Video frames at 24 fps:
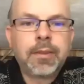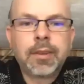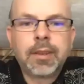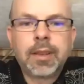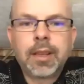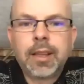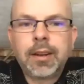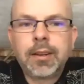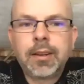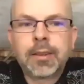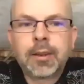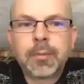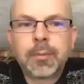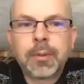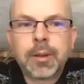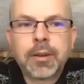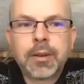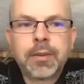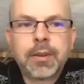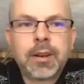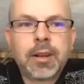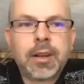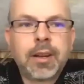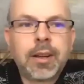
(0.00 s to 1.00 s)
had a little bit of
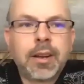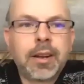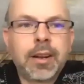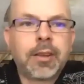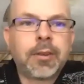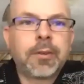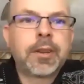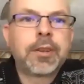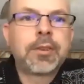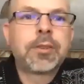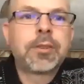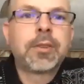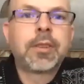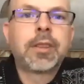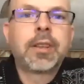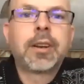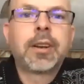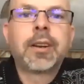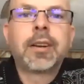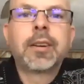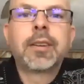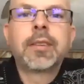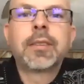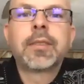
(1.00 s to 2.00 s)
an audio issue
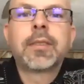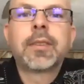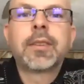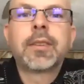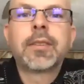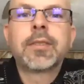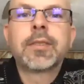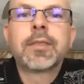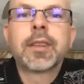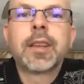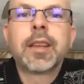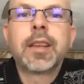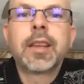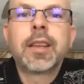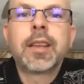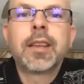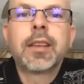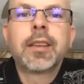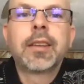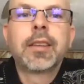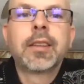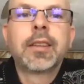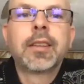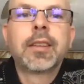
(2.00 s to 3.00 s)
there, it sounds like.
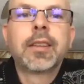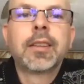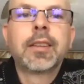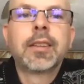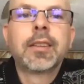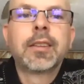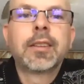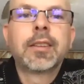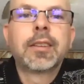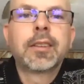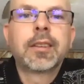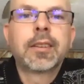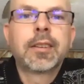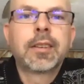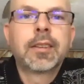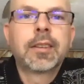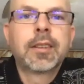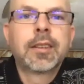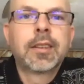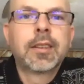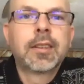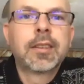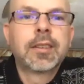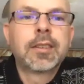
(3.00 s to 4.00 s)

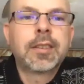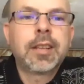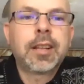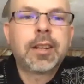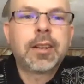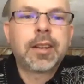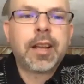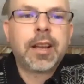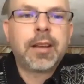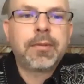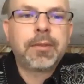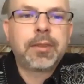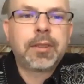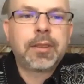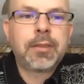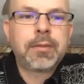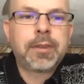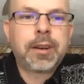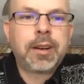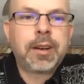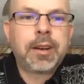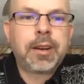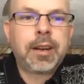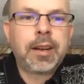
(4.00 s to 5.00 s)
Tailed off at the
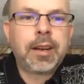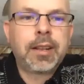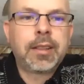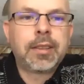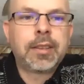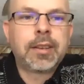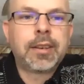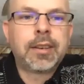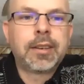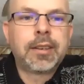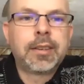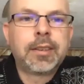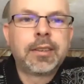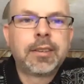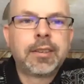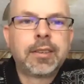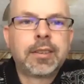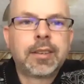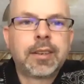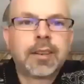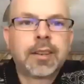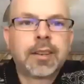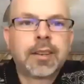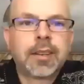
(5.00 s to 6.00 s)
very end there.
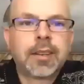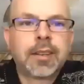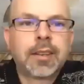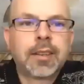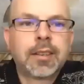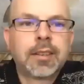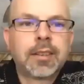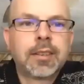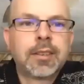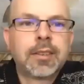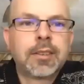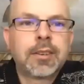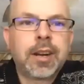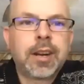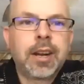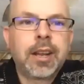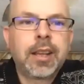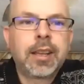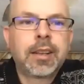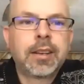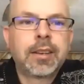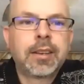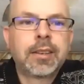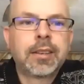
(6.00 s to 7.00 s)
Try
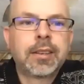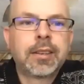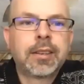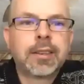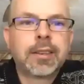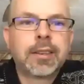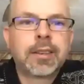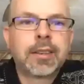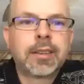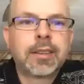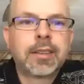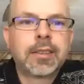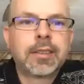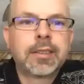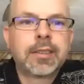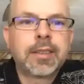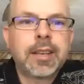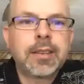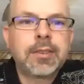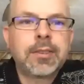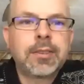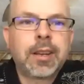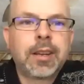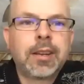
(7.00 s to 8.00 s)
again, or
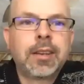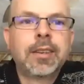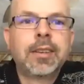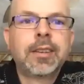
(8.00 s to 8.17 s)
testing.